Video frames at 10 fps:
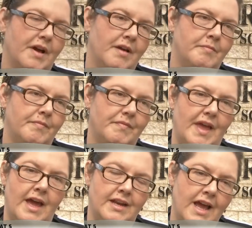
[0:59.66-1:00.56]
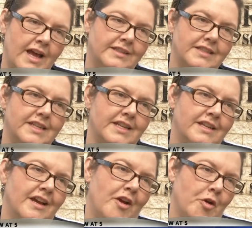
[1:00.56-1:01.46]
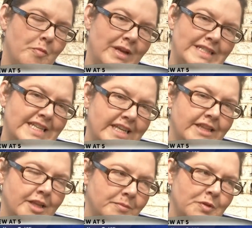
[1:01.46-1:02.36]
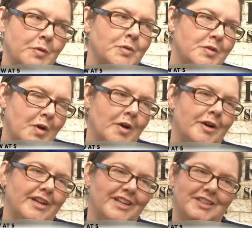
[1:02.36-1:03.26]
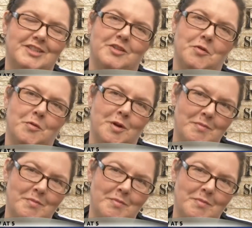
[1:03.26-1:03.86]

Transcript: I had an accident. I hurt my teeth. I'm so sorry. I said, Don't worry